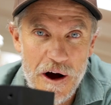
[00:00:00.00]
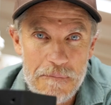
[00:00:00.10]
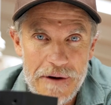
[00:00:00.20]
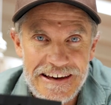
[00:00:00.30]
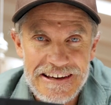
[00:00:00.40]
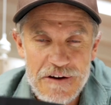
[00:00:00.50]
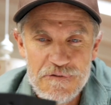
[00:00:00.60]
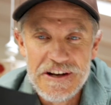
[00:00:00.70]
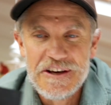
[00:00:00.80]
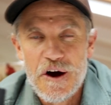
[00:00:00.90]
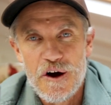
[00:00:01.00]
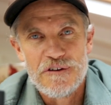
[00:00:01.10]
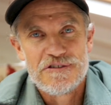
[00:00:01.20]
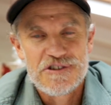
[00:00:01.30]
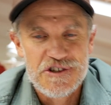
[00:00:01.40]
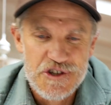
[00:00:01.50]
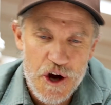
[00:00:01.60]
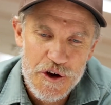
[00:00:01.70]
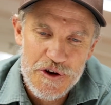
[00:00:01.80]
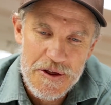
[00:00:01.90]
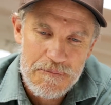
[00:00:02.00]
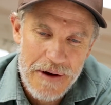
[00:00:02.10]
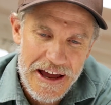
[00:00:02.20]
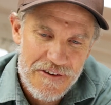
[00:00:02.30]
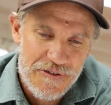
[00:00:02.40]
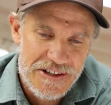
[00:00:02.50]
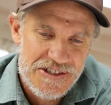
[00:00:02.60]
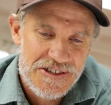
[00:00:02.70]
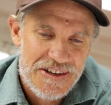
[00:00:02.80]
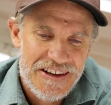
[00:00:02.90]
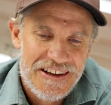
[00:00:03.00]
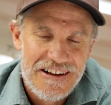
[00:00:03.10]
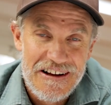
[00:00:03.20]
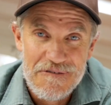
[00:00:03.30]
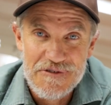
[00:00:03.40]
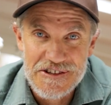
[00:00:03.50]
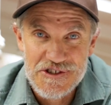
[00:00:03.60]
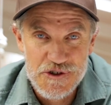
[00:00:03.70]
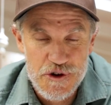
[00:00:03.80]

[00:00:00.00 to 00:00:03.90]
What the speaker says: why I'm making a video to show you the benefits of this